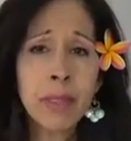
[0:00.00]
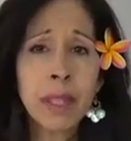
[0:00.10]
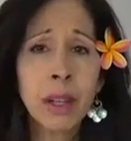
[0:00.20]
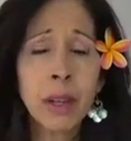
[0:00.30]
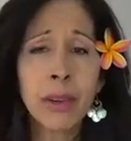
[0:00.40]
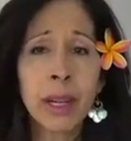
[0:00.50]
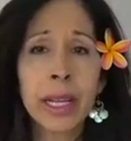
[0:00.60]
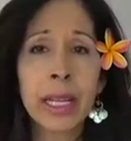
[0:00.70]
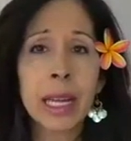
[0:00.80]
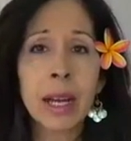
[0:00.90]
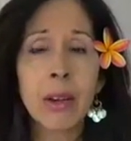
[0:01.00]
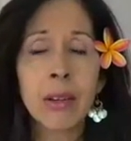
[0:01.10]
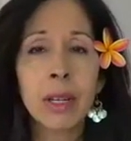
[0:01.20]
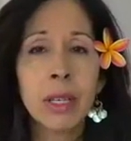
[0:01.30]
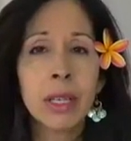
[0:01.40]
All right,
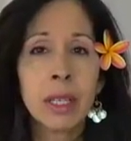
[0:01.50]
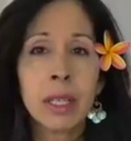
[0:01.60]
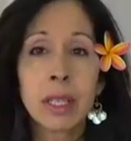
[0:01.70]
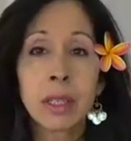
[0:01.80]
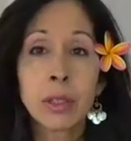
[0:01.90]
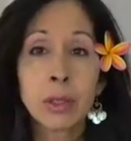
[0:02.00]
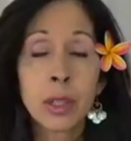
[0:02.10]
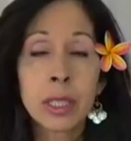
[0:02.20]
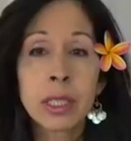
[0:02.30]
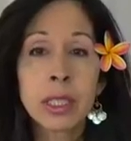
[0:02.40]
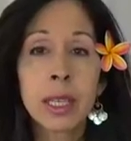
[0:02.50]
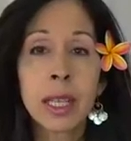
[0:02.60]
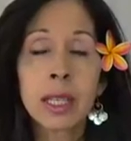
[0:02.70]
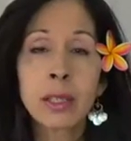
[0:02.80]
now do this today.